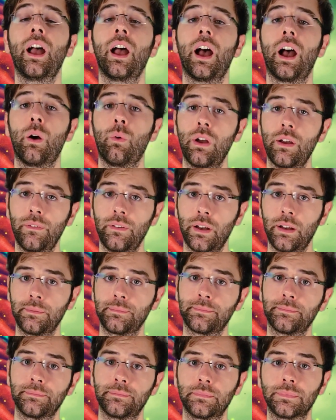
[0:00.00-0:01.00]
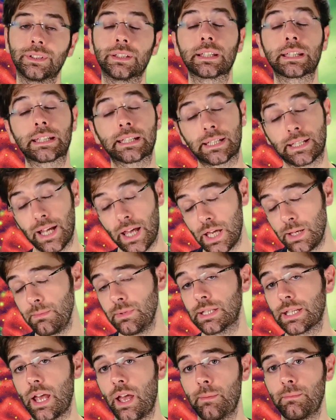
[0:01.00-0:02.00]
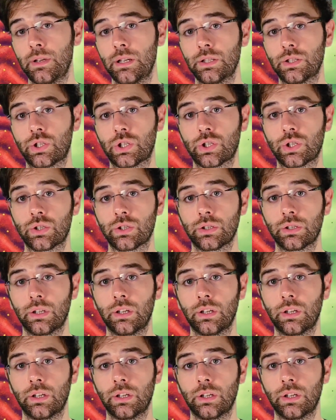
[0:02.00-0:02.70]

However, the same damage